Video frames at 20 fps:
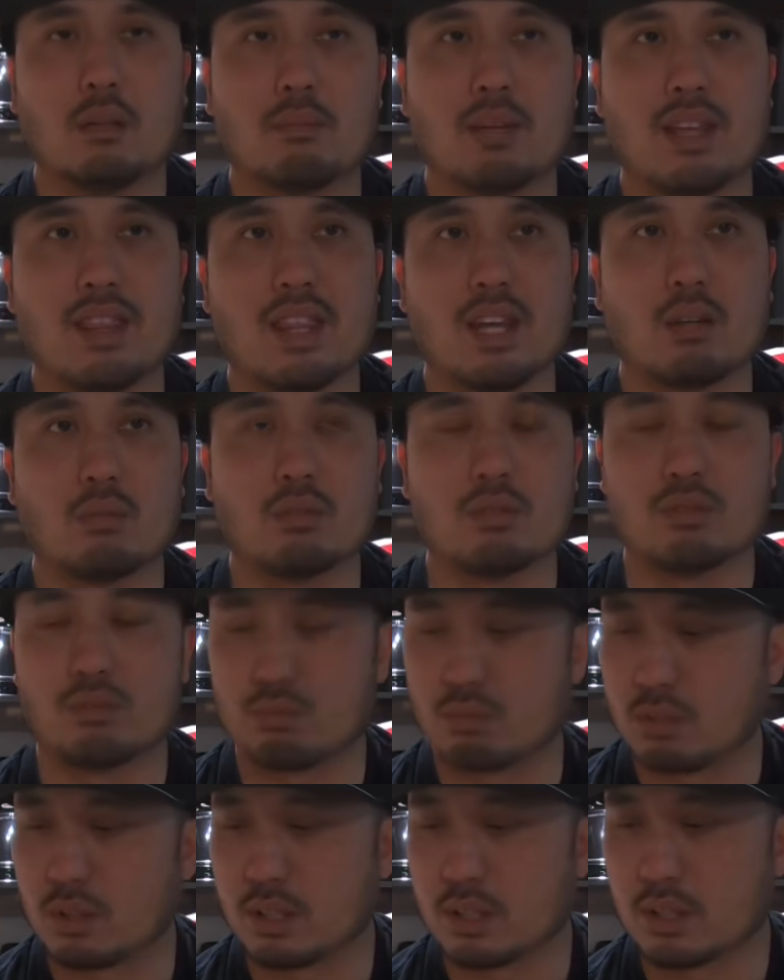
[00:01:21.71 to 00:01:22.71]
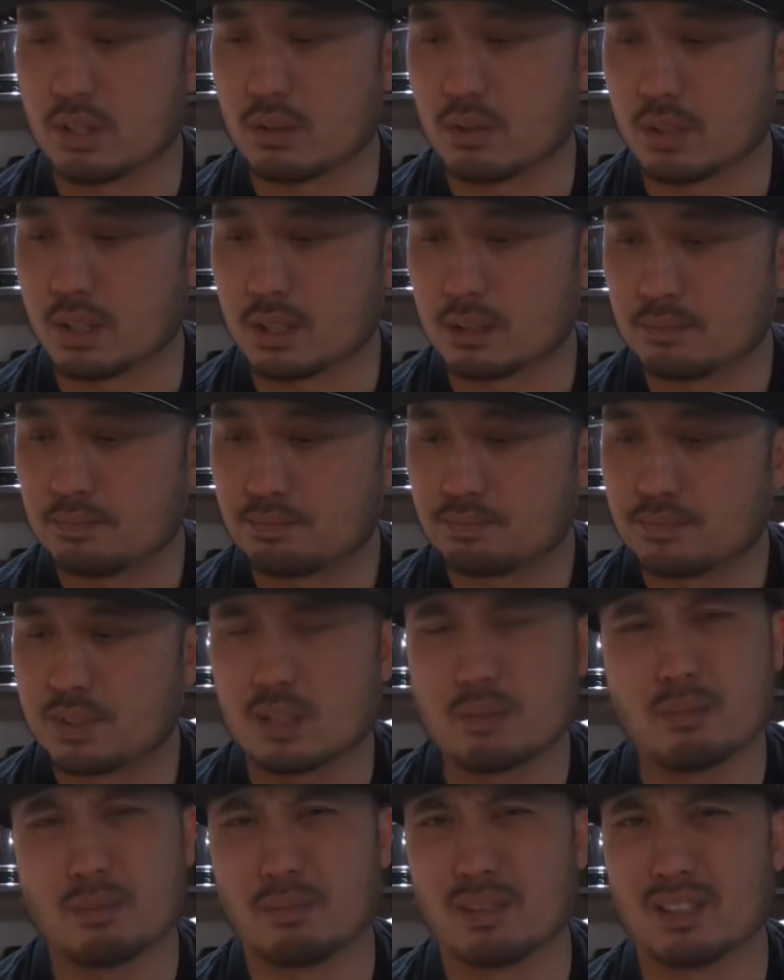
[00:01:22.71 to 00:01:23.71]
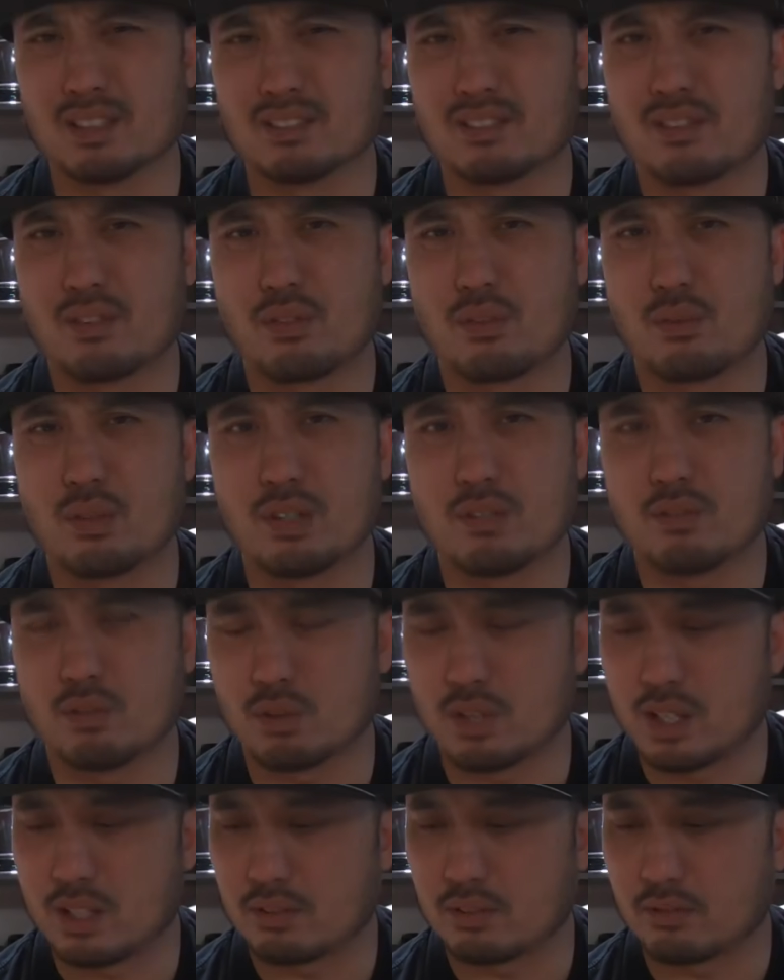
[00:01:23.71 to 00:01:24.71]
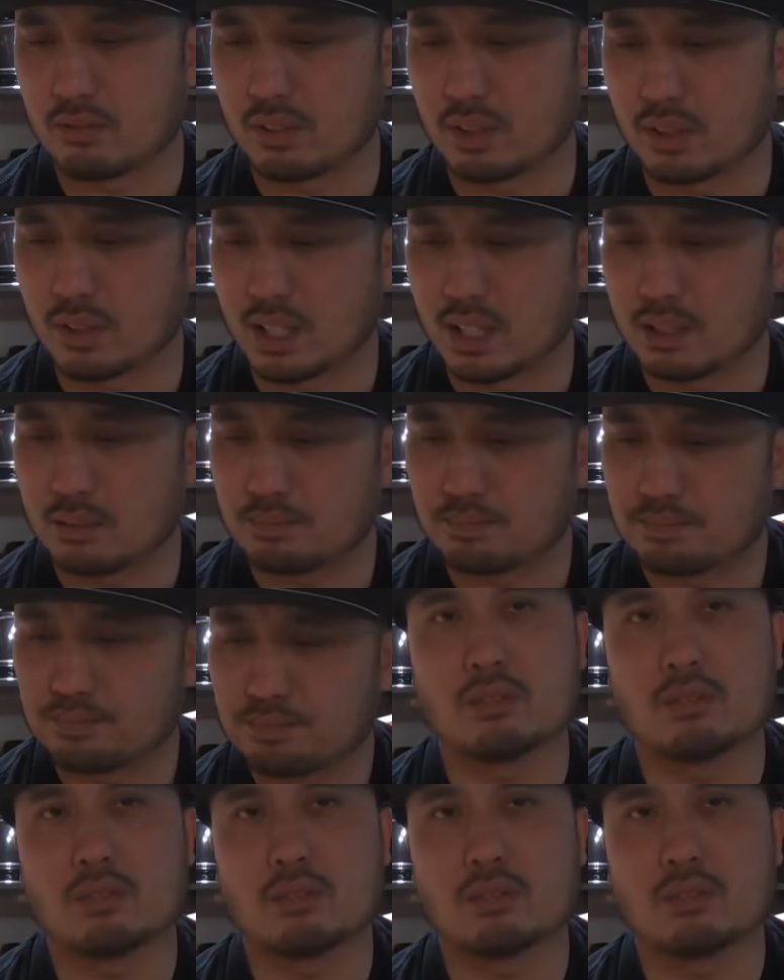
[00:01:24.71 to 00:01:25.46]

And that was really annoying. It took me about 3-4 days to figure it out.